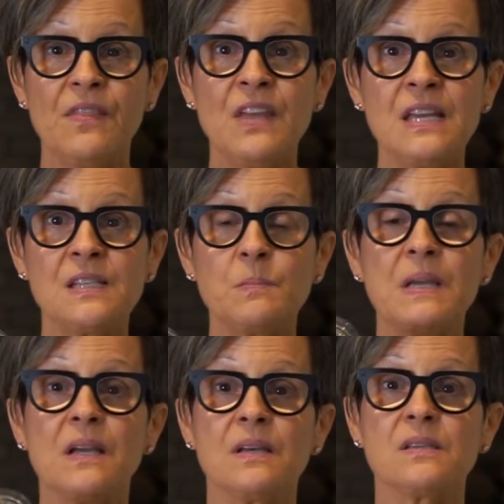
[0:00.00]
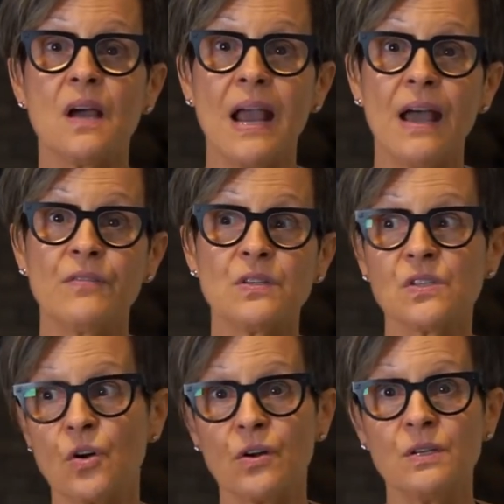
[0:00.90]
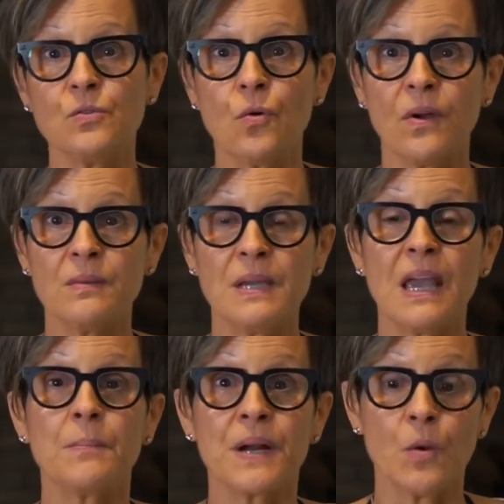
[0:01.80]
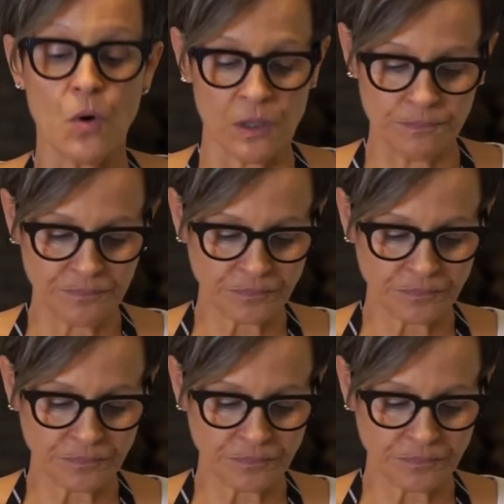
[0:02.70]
these because I haven't started growing them again, but I will.